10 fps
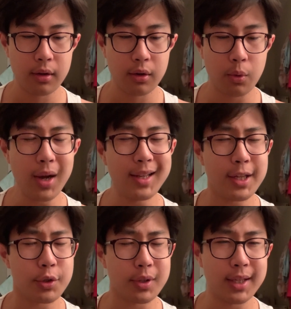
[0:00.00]
quite
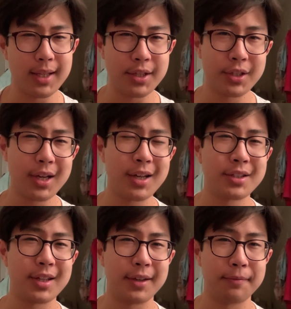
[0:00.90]
literally
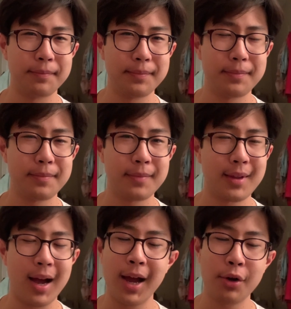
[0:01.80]
disgusting.
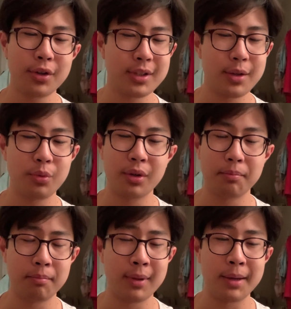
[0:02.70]
I honestly
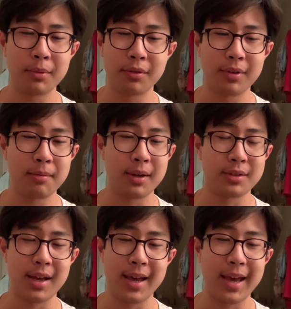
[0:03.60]
wouldn't blame the females
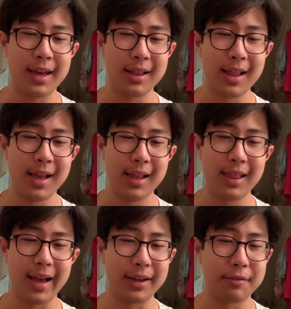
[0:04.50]
that hate,
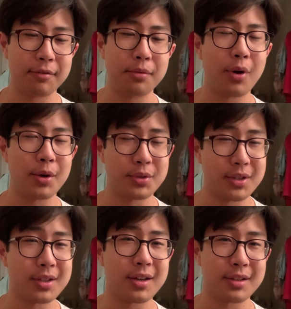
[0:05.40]
like, for I was
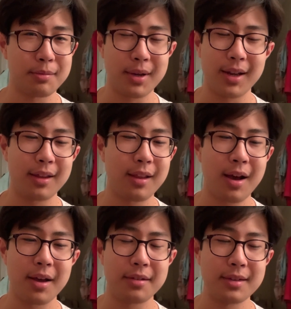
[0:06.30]
disgusting back then.
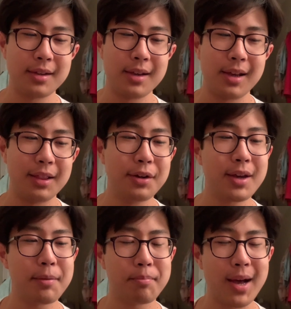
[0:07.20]
I,
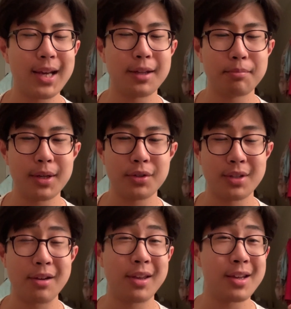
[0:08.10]
looking back in pictures
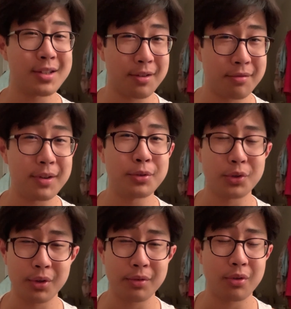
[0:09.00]
now, yes, I feel
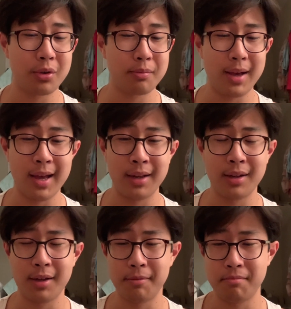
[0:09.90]
sorry for him, and
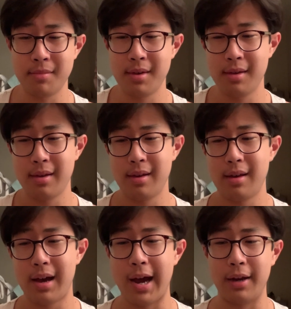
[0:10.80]
um,
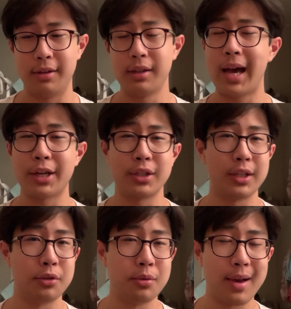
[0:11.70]
I'd actually
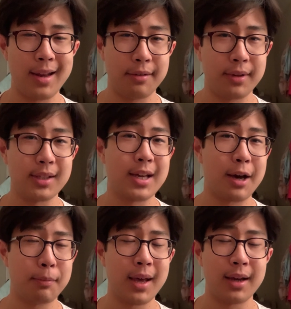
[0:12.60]
do anything to
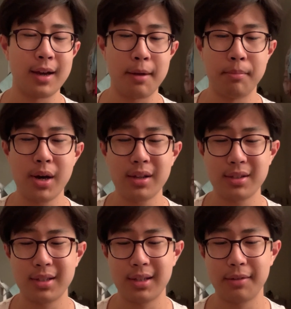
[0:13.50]
help that guy, but